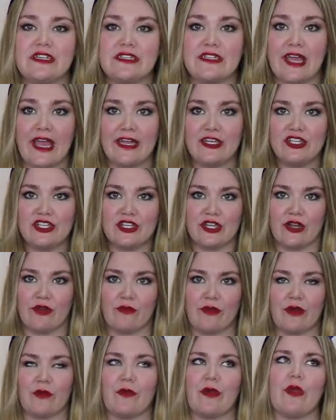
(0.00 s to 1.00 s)

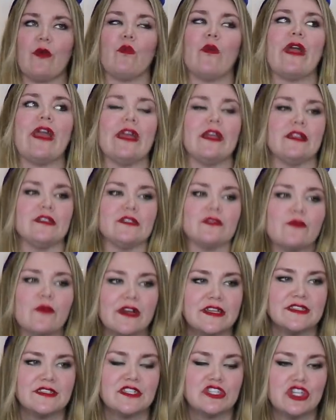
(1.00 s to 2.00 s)
intention when we went
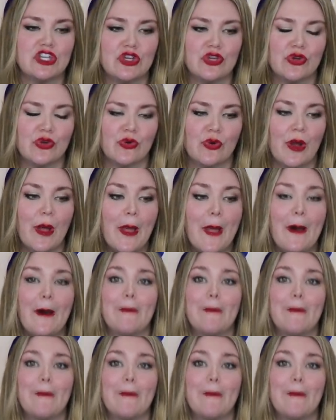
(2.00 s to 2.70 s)
was to